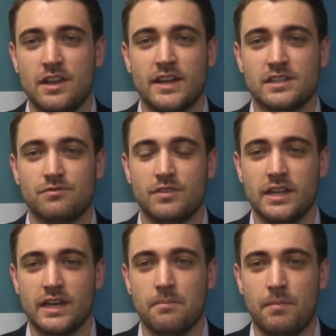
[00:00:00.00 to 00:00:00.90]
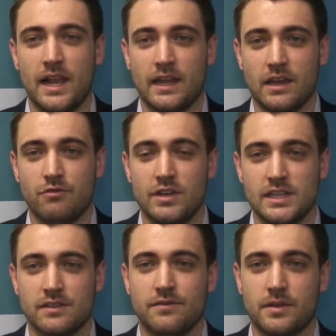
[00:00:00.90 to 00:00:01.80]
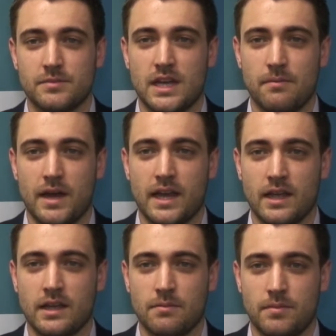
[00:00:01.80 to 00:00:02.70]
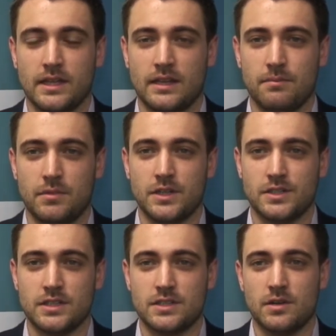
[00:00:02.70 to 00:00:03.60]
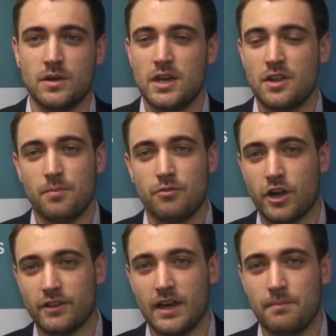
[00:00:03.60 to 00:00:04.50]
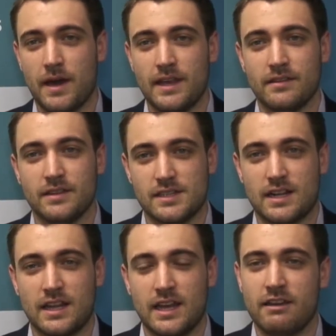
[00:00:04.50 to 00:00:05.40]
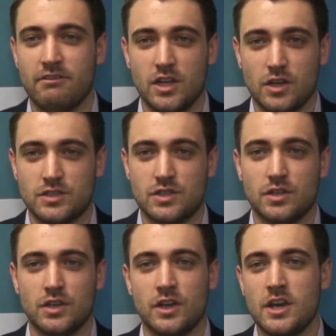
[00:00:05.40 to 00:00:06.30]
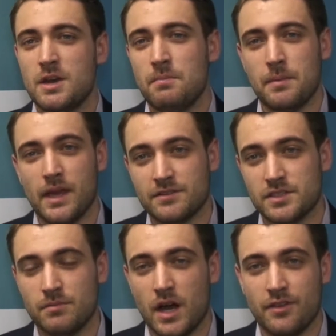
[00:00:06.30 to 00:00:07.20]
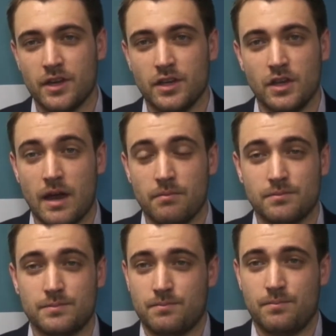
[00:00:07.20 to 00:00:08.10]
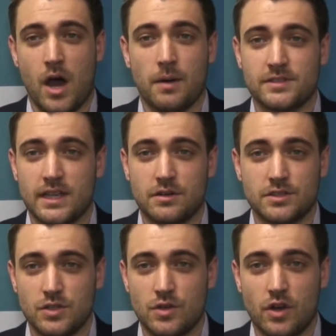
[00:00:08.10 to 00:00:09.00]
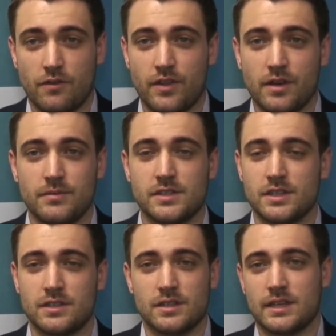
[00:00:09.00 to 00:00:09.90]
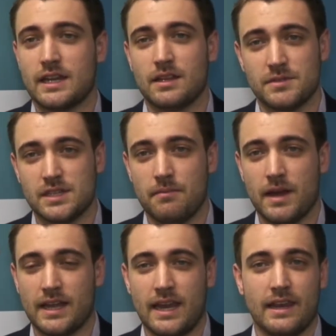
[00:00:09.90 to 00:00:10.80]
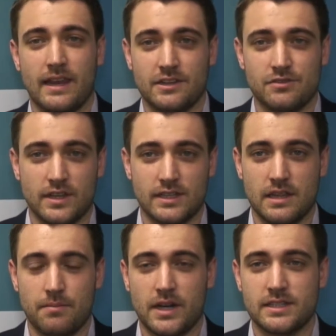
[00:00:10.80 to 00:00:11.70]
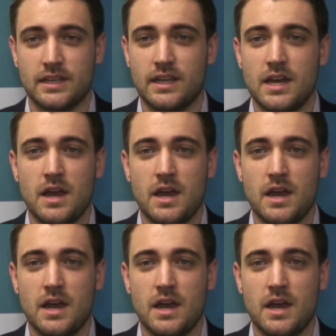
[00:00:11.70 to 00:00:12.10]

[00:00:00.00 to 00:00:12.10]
there's really a compelling reason for them to come back and complete that purchase. So the product they're abandoning is clear, it looks good, maybe have some other upsells that you could offer them to get them to come back and add an extra thing to their basket.